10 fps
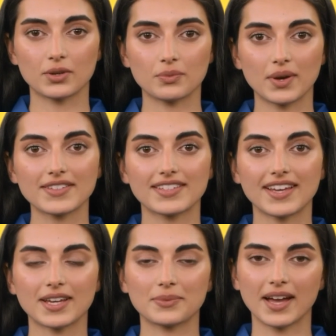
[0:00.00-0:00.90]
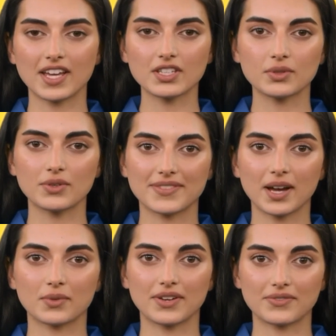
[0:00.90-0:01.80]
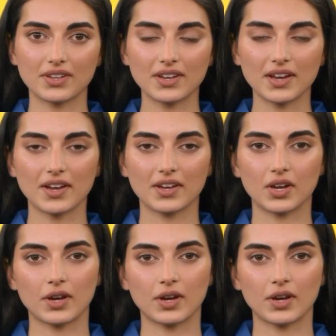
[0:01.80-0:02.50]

breathtaking Kashmir Valley of India,